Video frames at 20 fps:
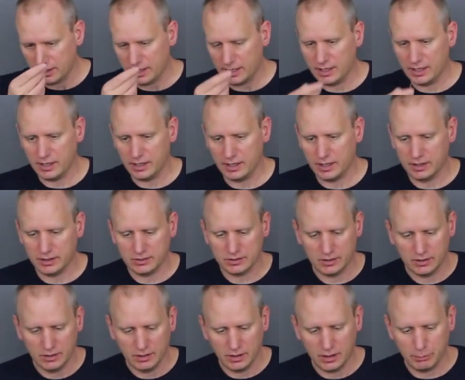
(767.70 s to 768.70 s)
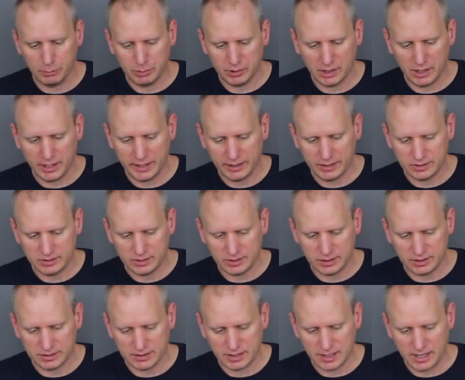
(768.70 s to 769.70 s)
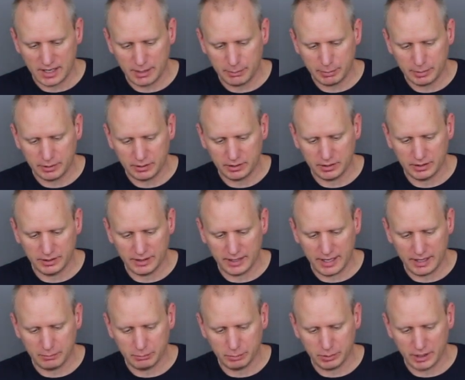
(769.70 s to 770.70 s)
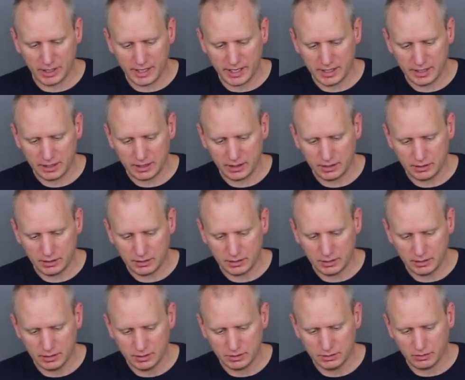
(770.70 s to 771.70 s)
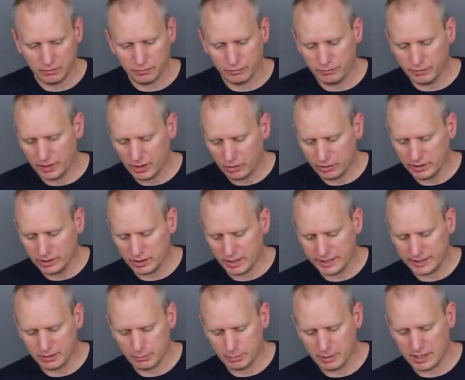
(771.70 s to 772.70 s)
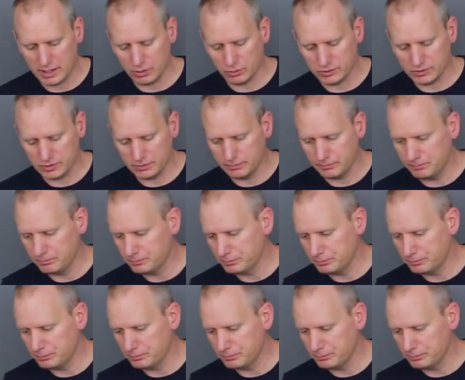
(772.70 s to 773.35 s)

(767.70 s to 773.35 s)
and apply it to the top of that blank. Very light amount.